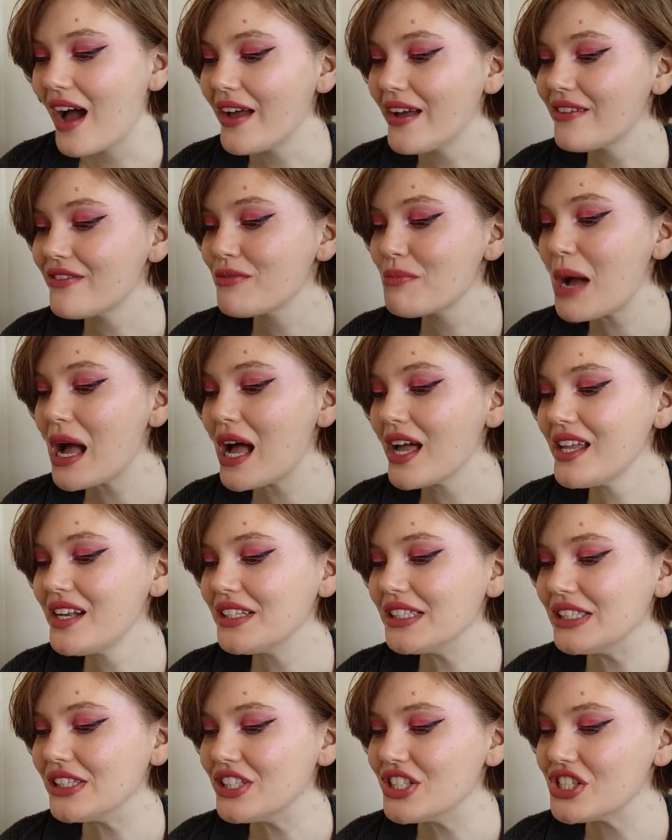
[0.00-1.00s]
I have
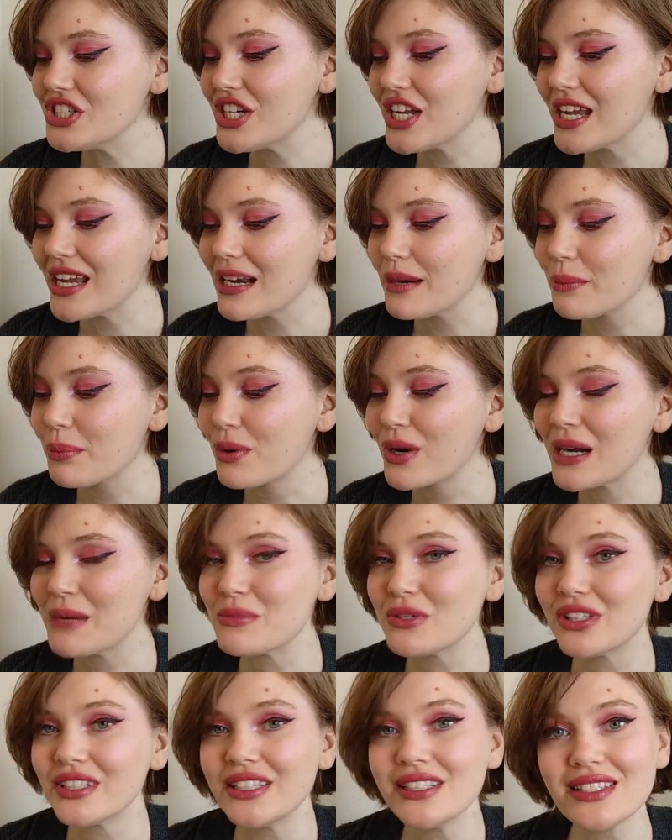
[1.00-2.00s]
mine in the shade
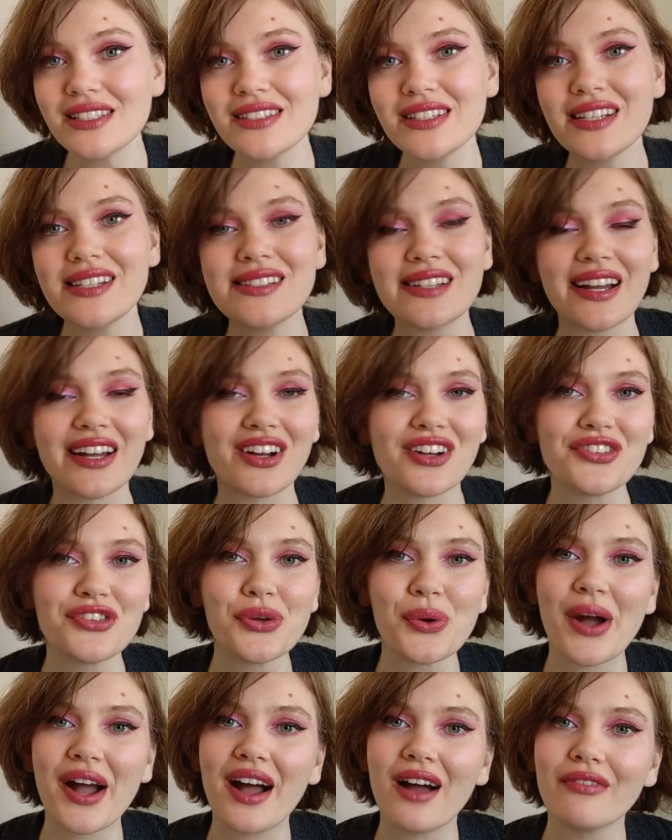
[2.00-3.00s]
Primal Instinct. I
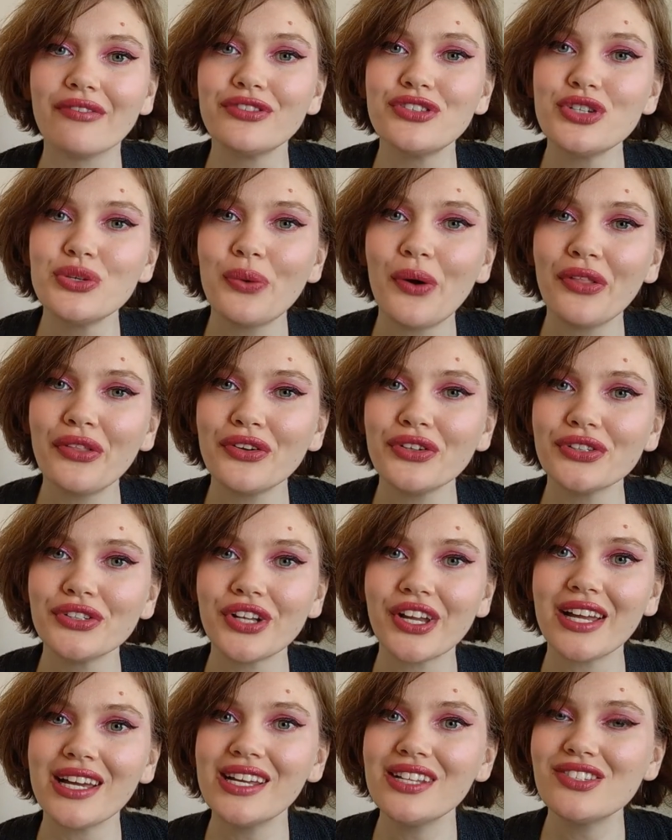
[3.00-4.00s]
also have two other
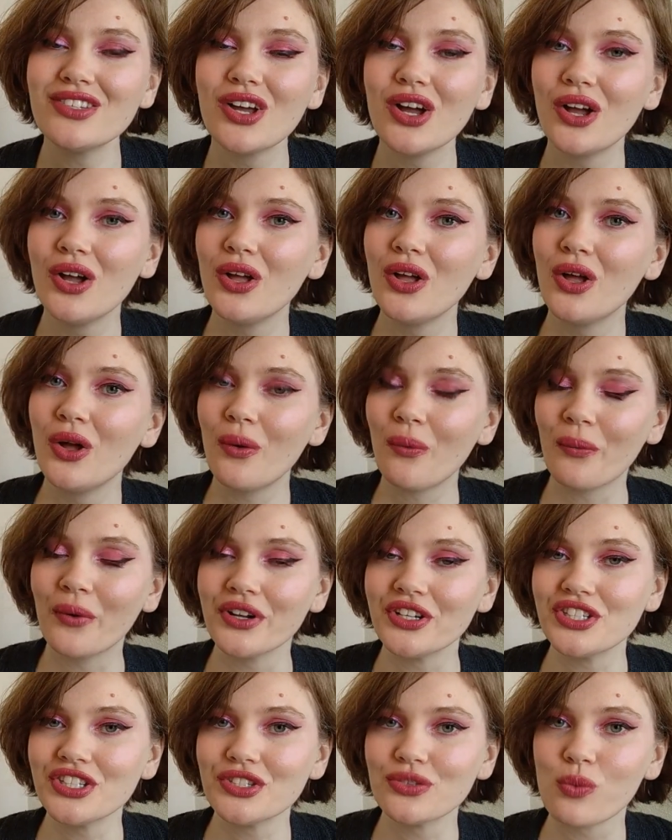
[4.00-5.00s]
shades,
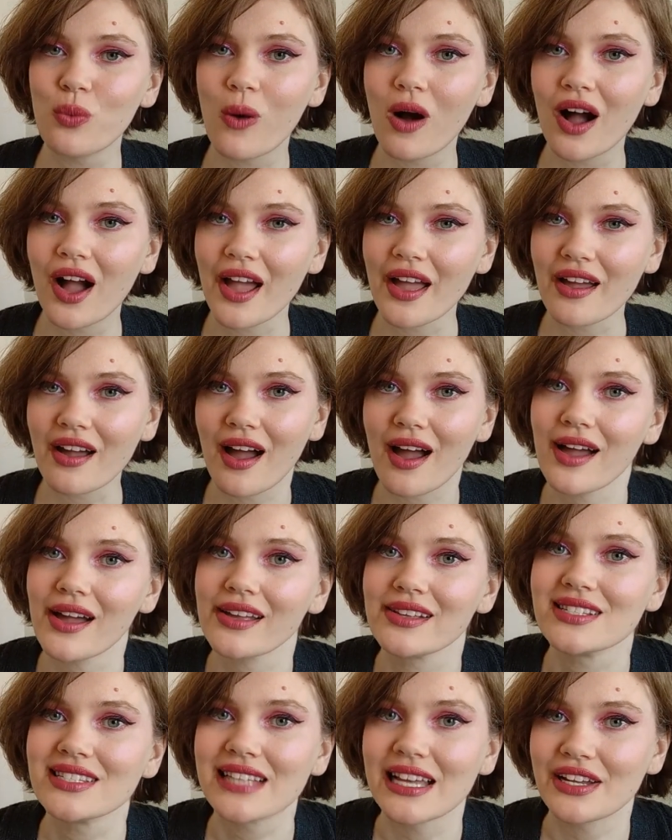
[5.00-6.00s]
which is why
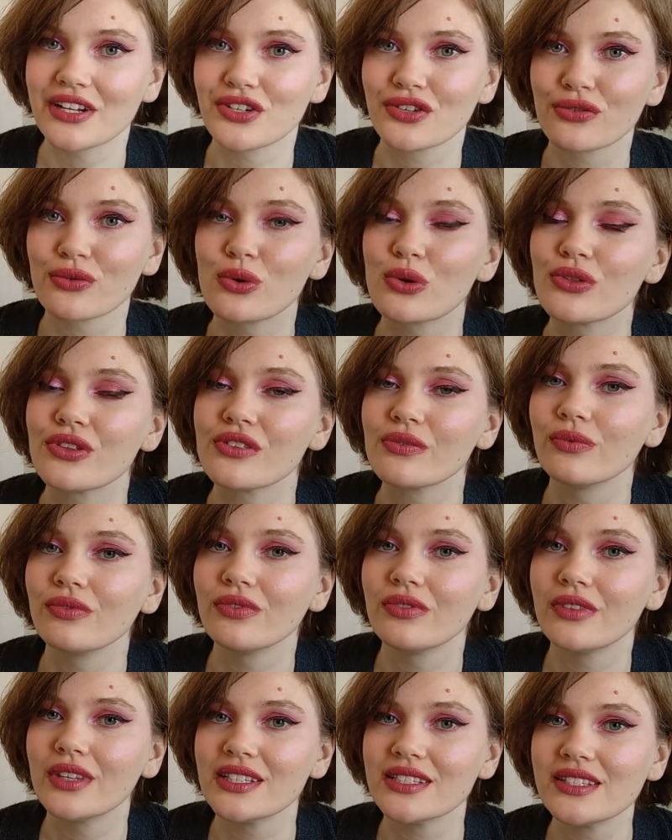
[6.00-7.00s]
I decided to roll
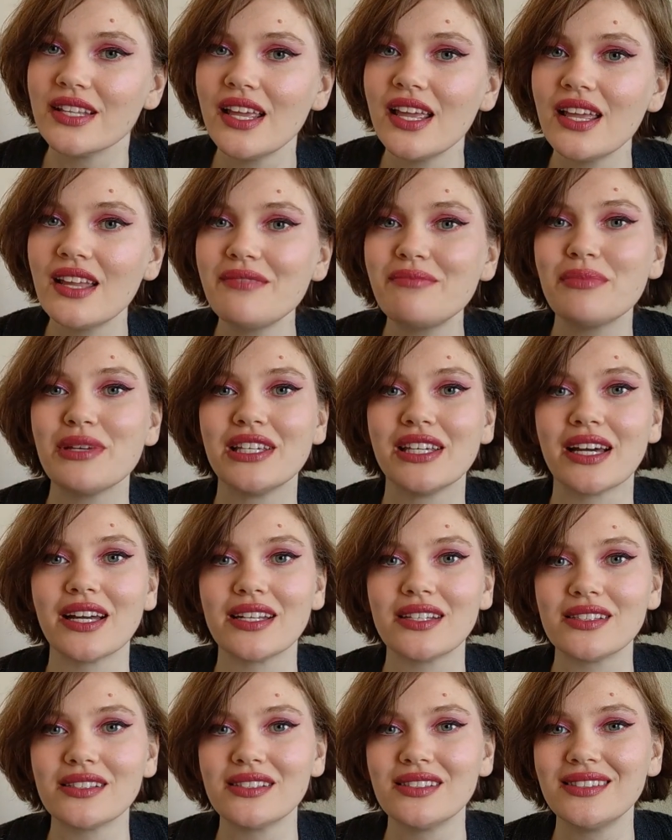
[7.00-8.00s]
this in
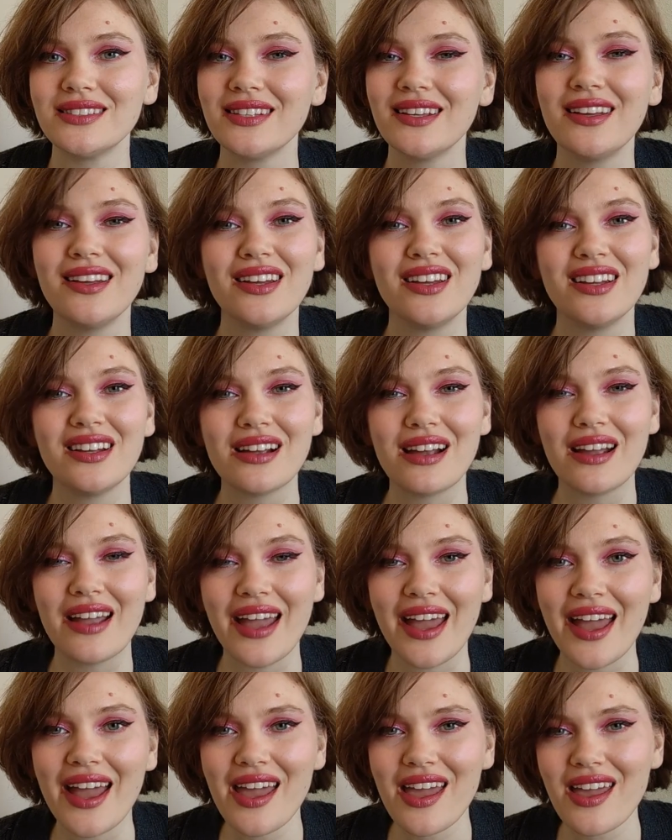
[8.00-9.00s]
because
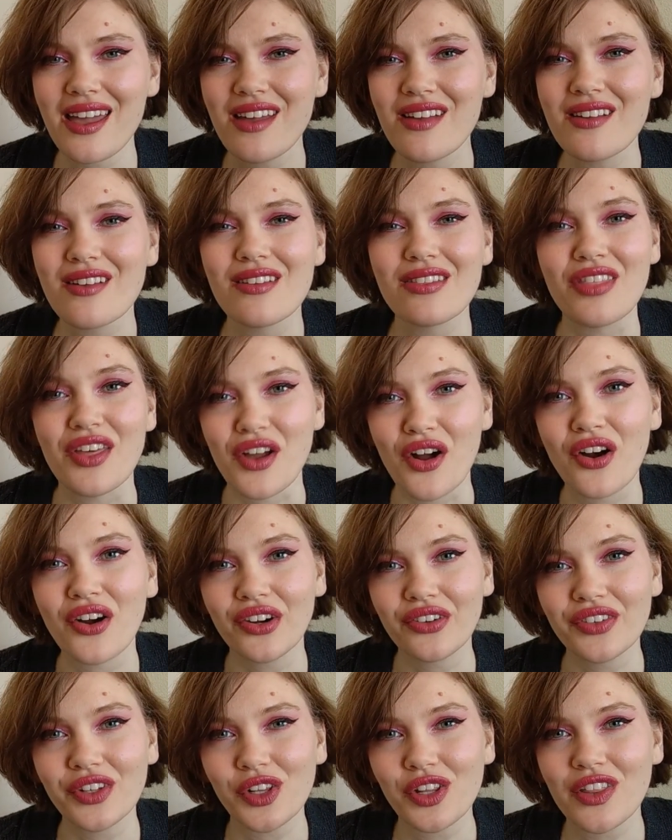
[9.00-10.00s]
A, they
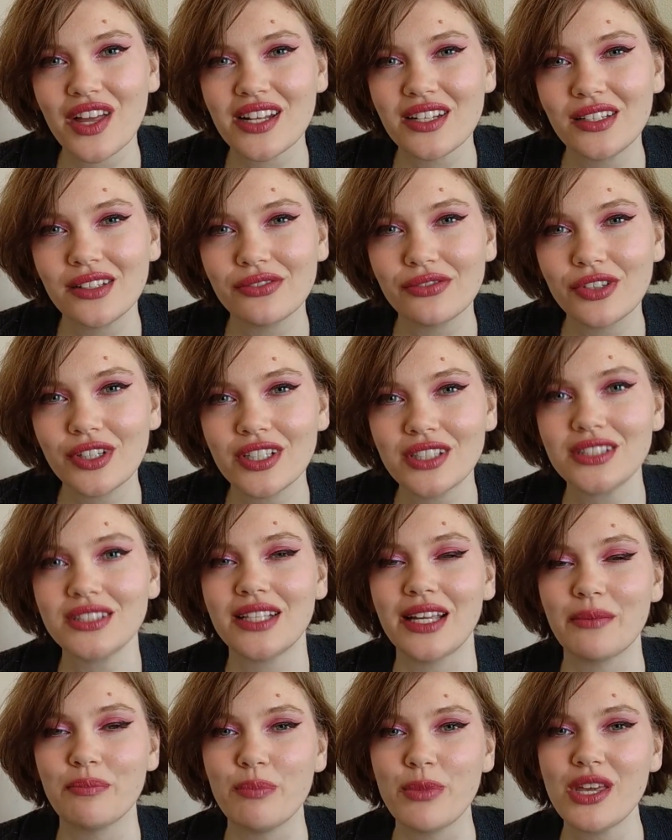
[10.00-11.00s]
aren't really that different,
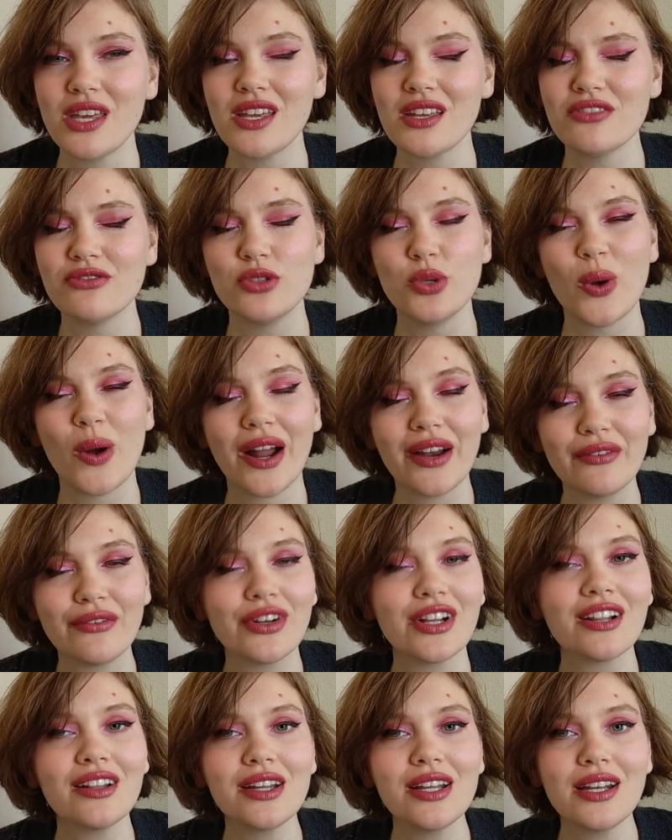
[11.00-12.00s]
and B, do I
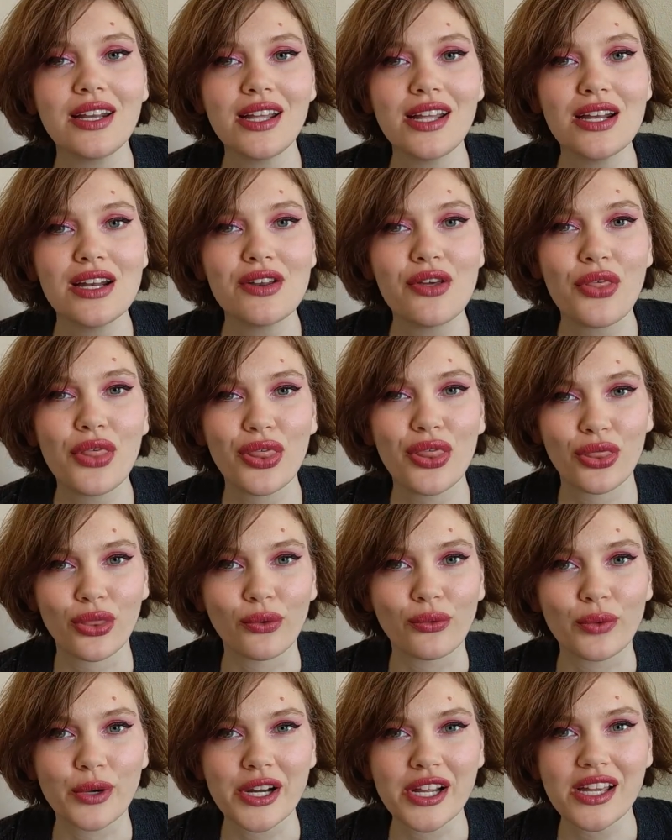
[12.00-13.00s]
really need
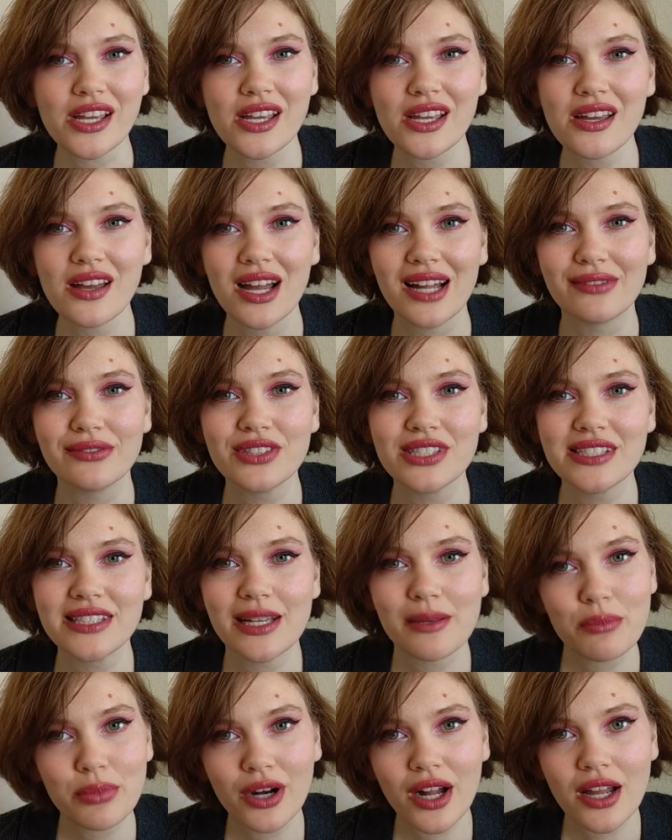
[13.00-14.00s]
three of the
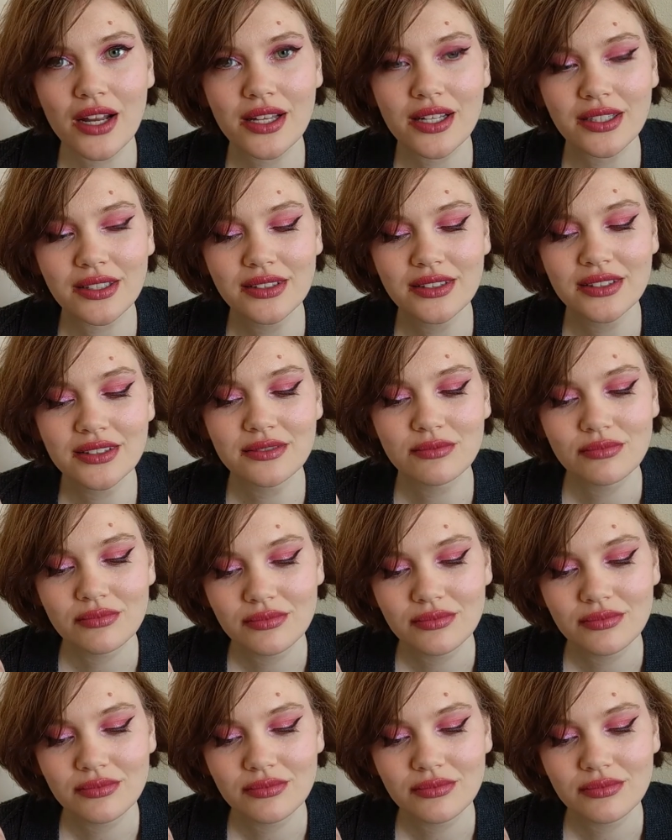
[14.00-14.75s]
same product?